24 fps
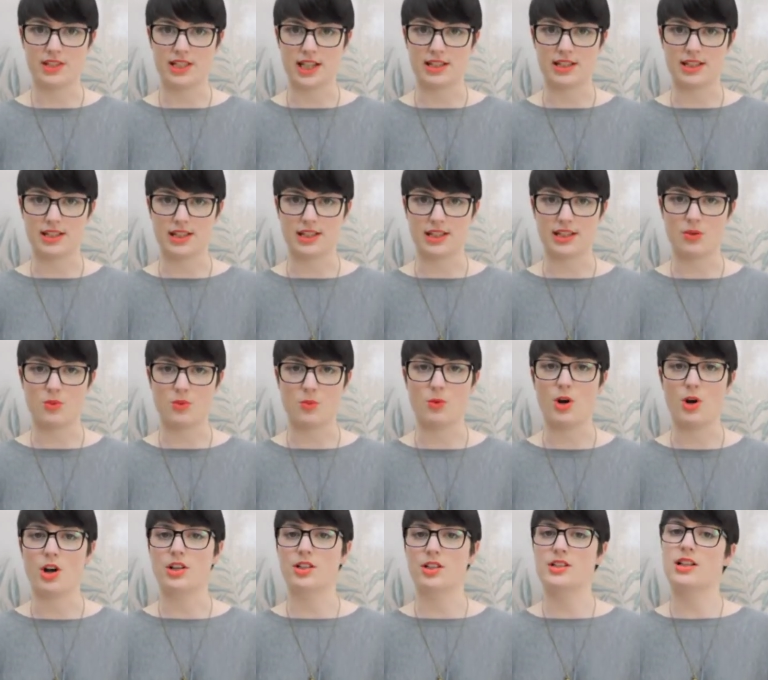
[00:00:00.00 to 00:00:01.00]
sending
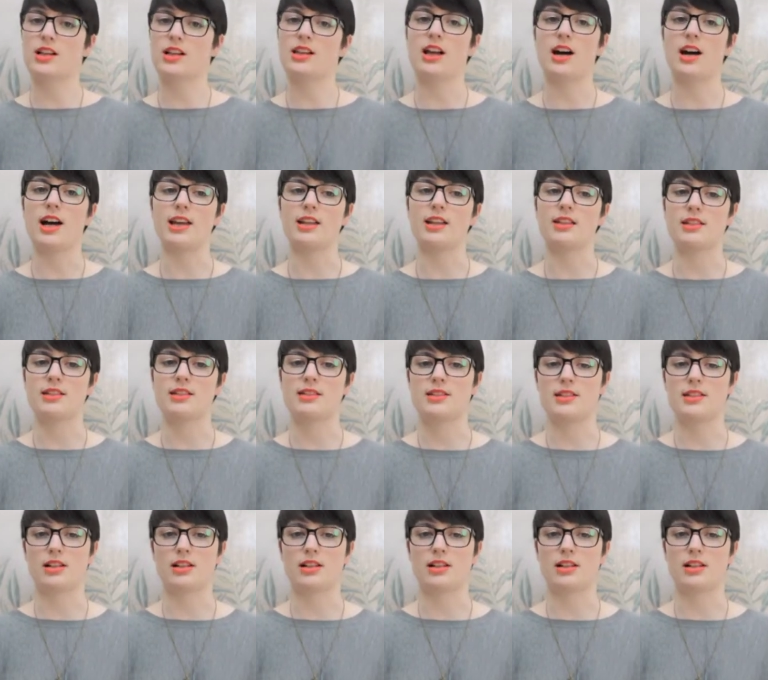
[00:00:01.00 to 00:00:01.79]
work to clients